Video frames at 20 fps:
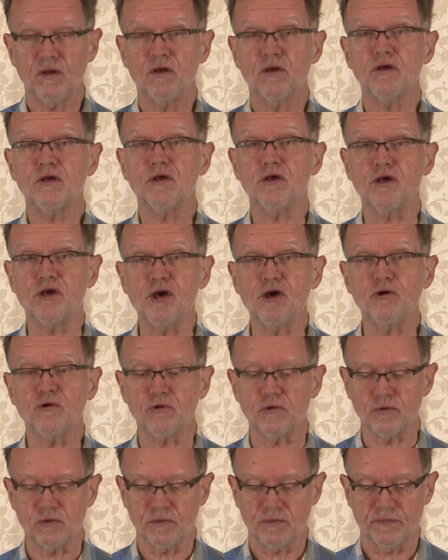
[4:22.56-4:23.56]

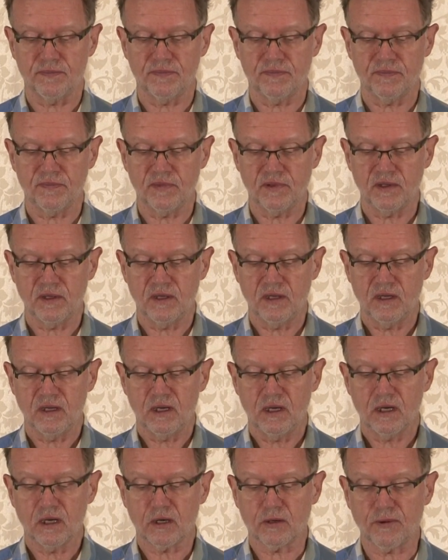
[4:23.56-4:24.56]
You,
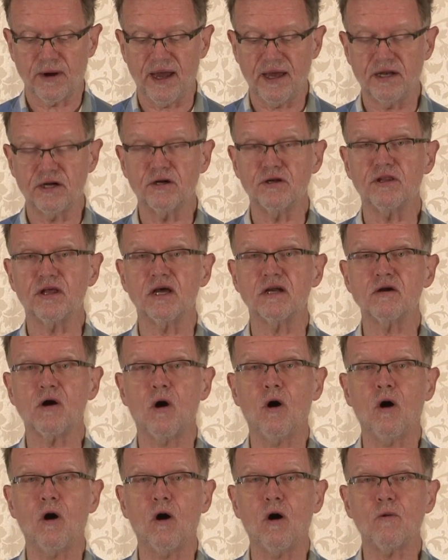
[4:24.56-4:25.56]
greater than
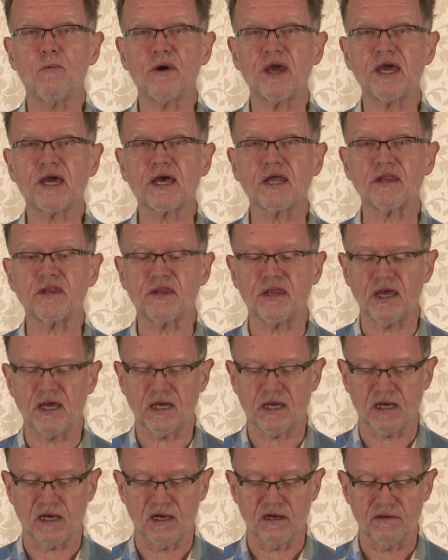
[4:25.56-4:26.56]
all we can
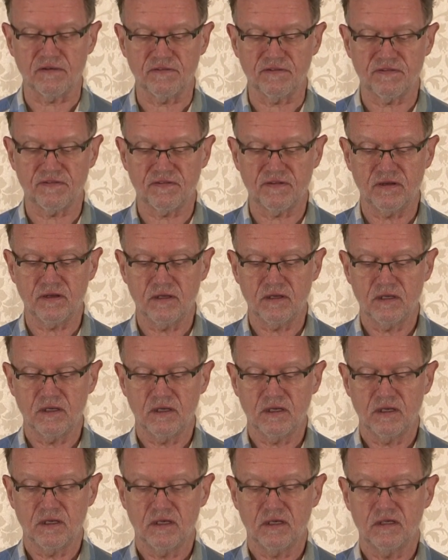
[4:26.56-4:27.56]
think of,
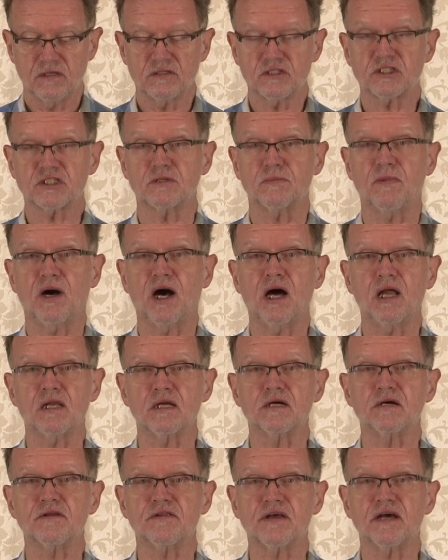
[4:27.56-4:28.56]

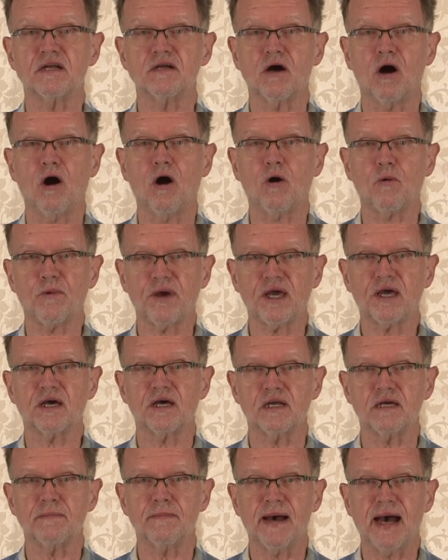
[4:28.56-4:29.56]
smaller than all we
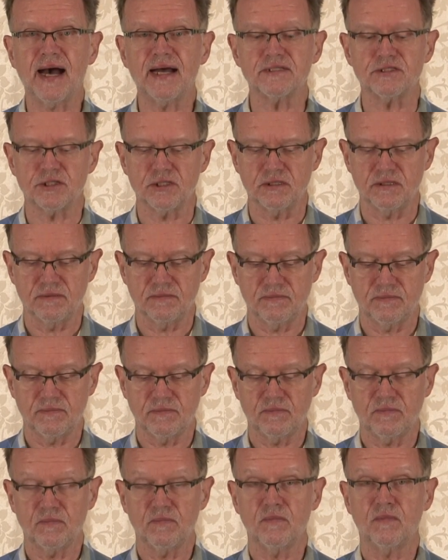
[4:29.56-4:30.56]
can imagine.
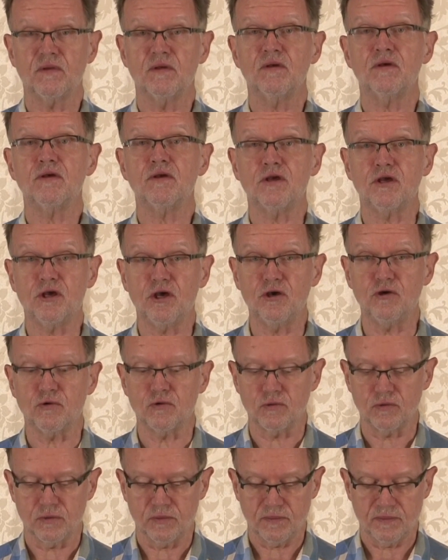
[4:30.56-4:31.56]

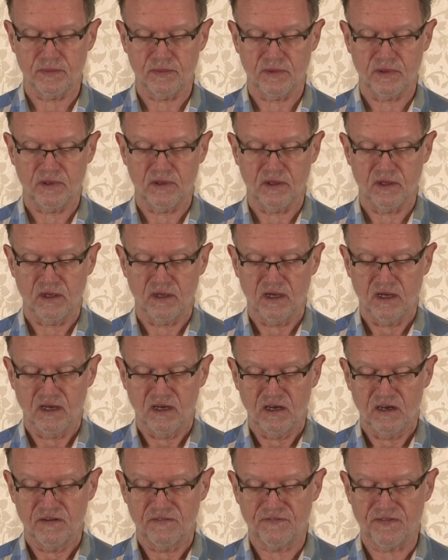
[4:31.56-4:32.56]
You,
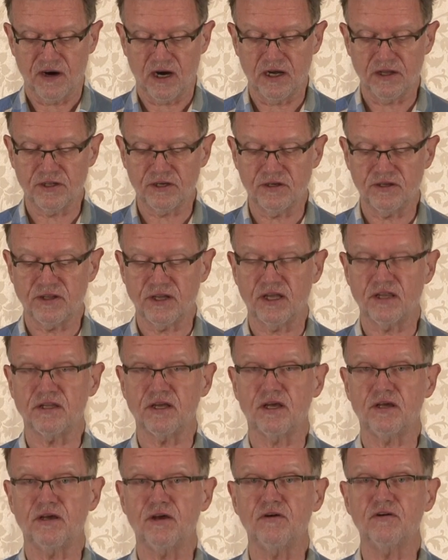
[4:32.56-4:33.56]
farther than
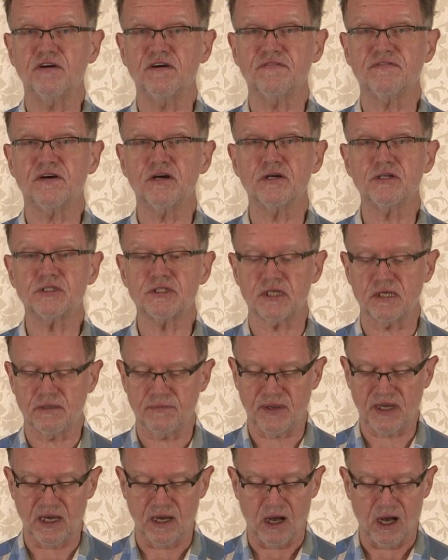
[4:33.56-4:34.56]
the universe and
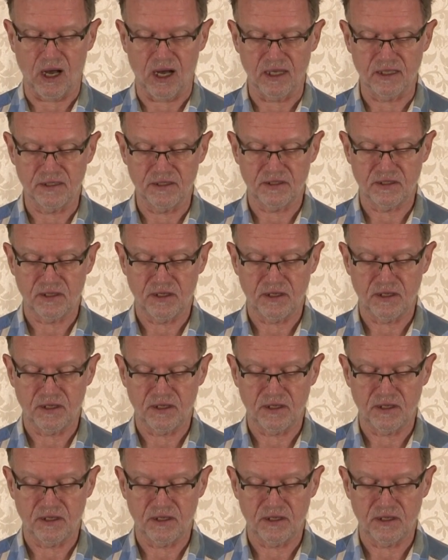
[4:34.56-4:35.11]
beyond,